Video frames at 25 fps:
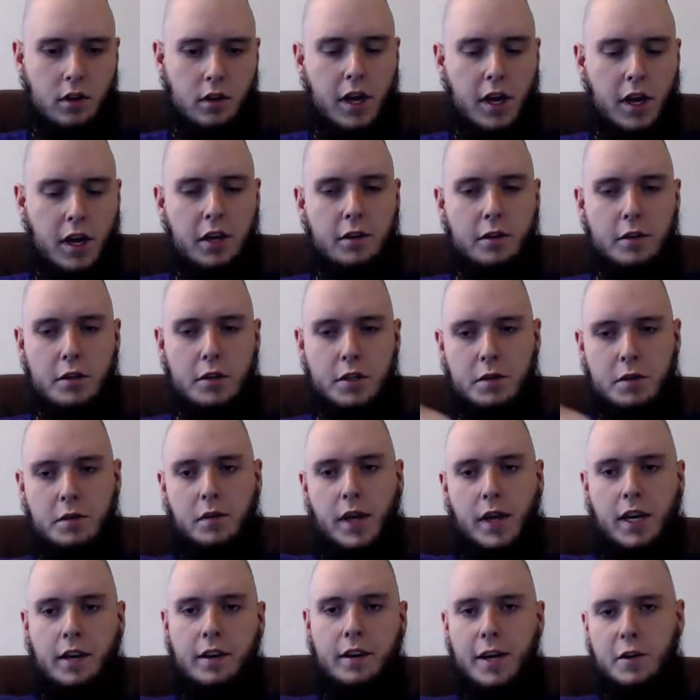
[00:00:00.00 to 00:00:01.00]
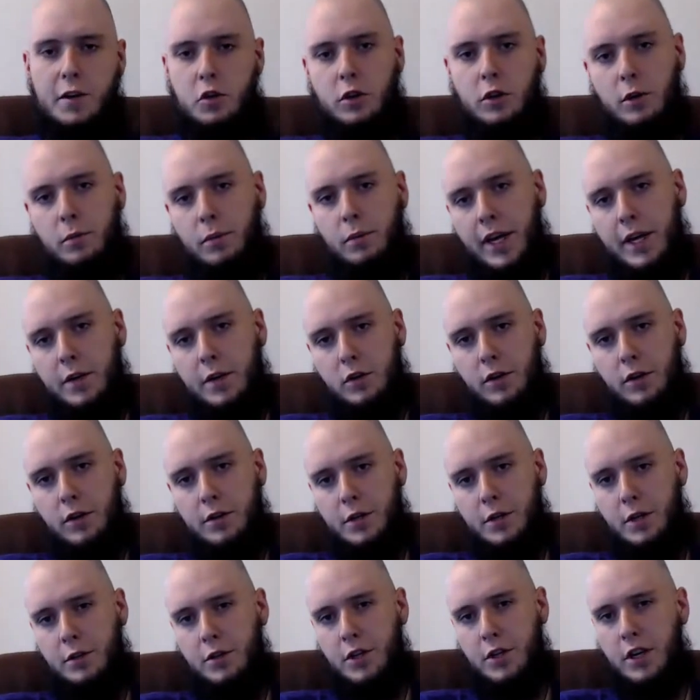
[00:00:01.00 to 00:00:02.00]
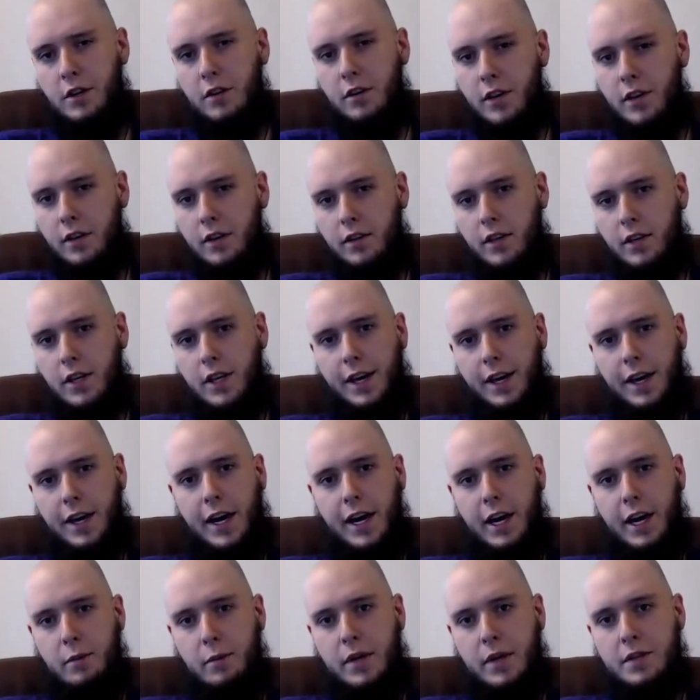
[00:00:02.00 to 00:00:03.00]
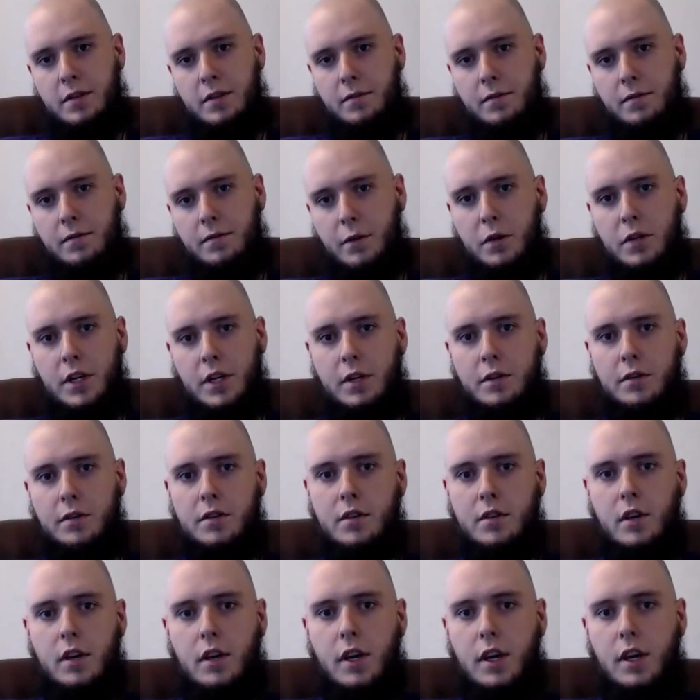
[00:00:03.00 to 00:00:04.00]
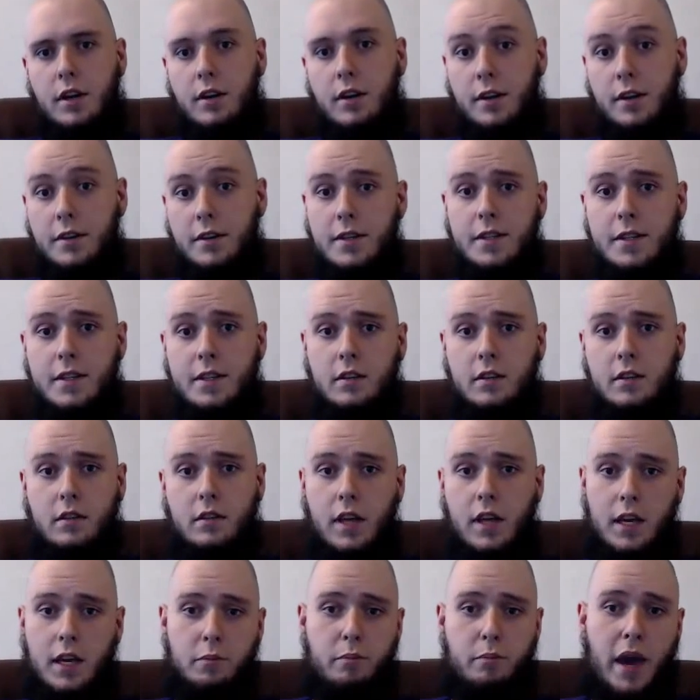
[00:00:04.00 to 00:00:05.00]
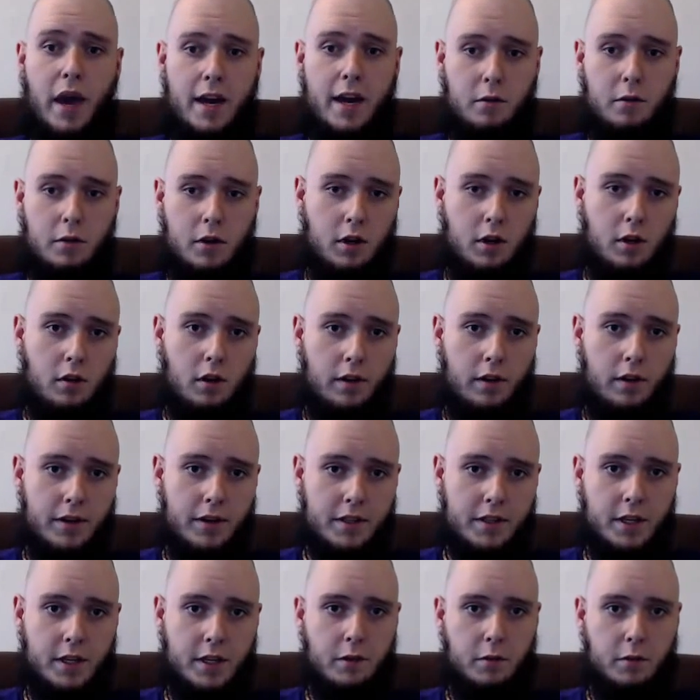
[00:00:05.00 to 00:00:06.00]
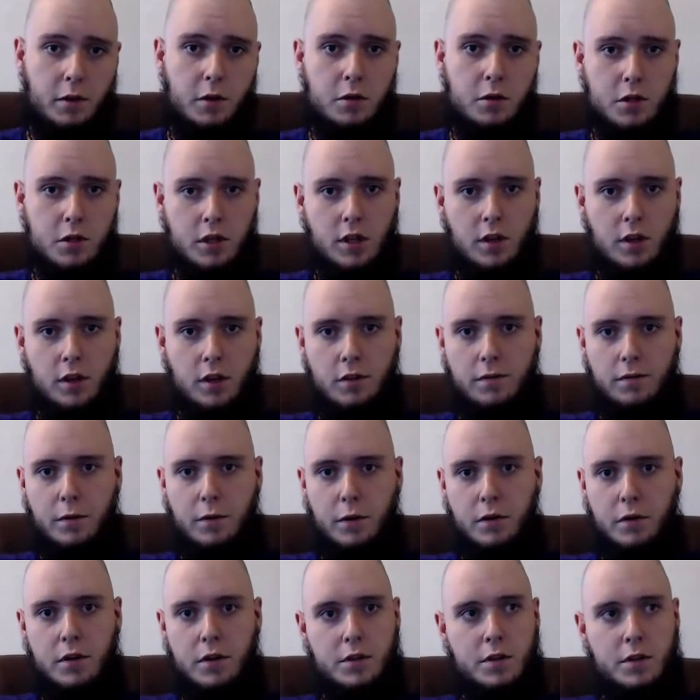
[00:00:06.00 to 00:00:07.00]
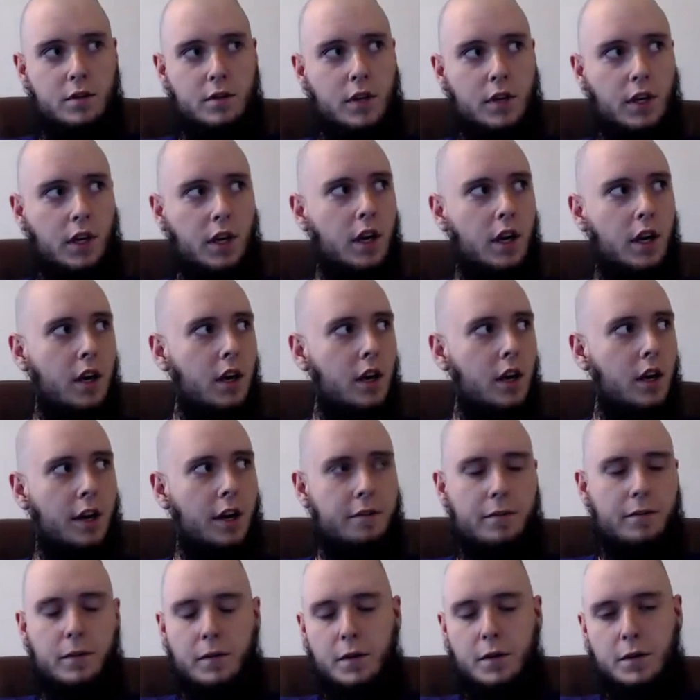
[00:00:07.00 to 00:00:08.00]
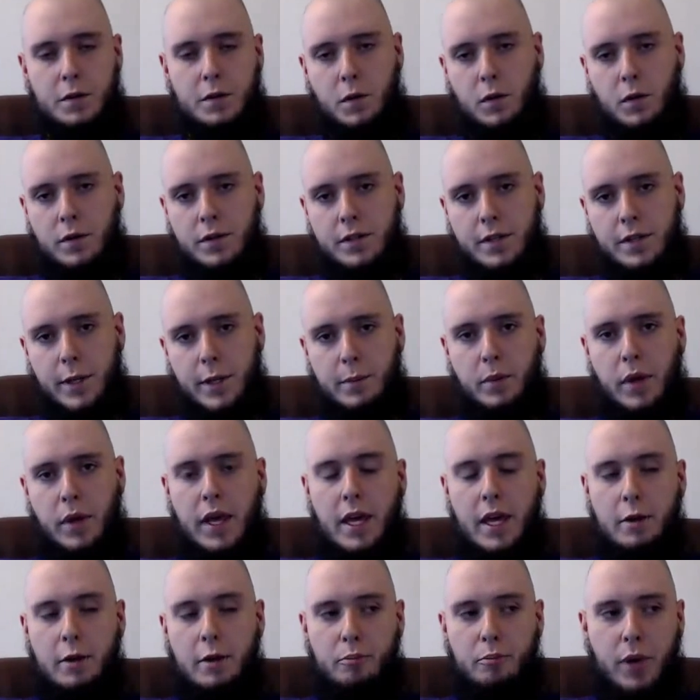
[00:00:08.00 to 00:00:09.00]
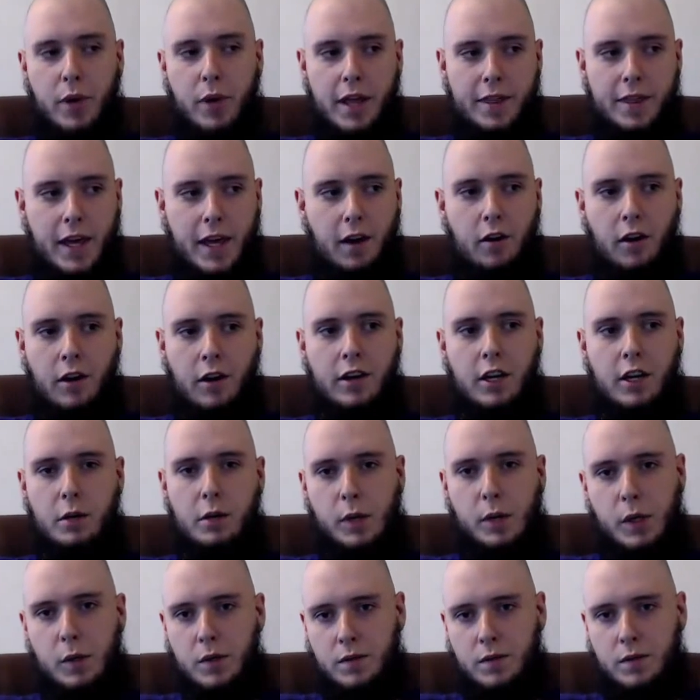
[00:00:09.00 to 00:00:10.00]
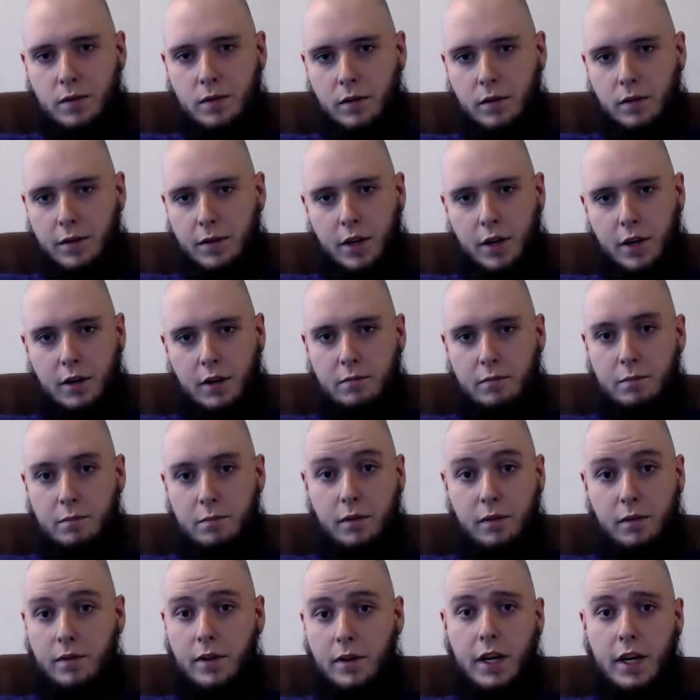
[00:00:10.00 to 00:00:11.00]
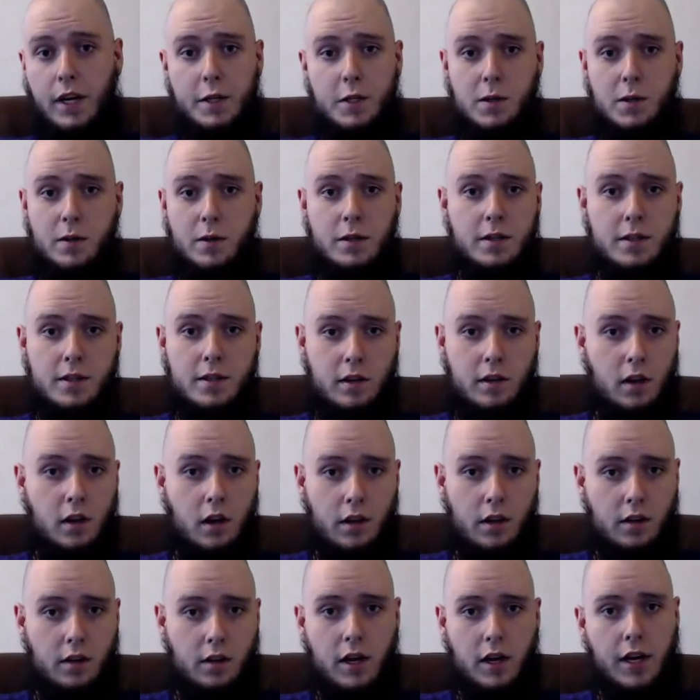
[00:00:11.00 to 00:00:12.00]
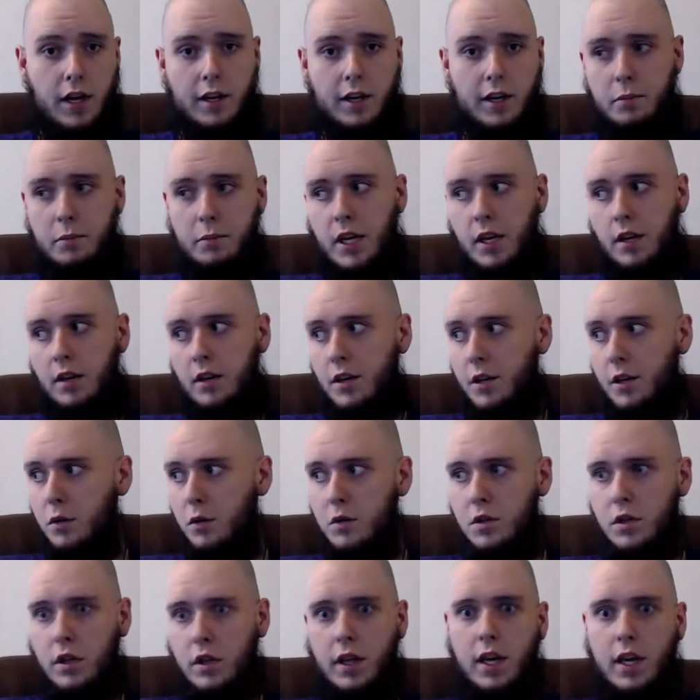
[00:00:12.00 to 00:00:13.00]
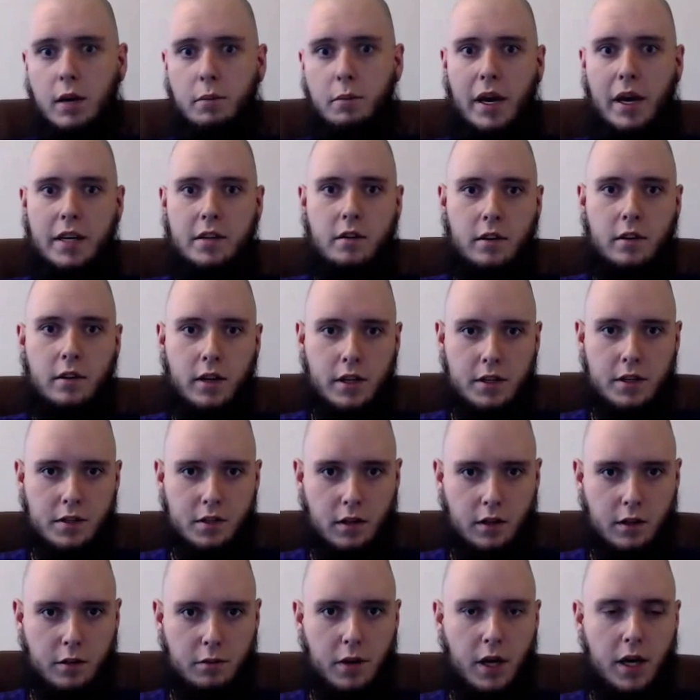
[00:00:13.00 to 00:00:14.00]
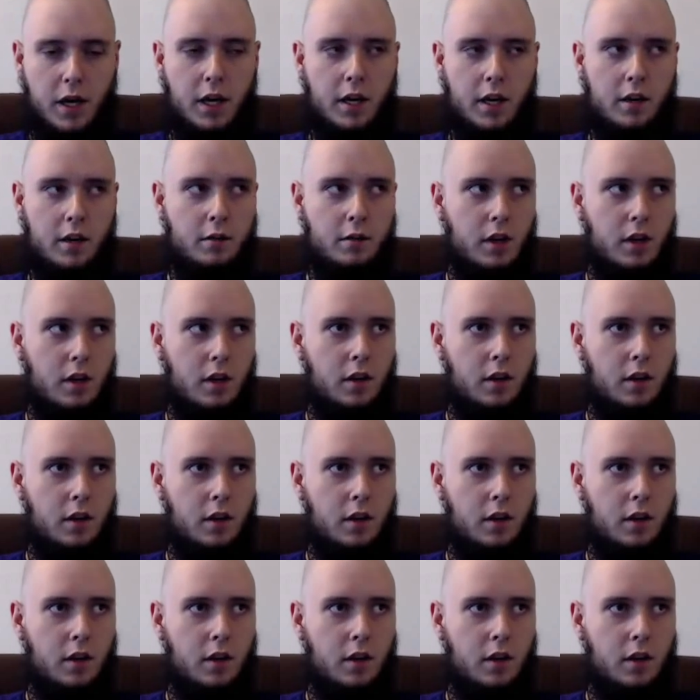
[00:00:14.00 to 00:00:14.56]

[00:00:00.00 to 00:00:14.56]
any of those like natural or plant sugars, you're generally looking at high amounts of fructose. Now this isn't like bad, obviously usually you hear fructose, you think high fructose corn syrup, but they aren't going to be useful for your fungi sources at all. They're not going to be hugely bacteria soluble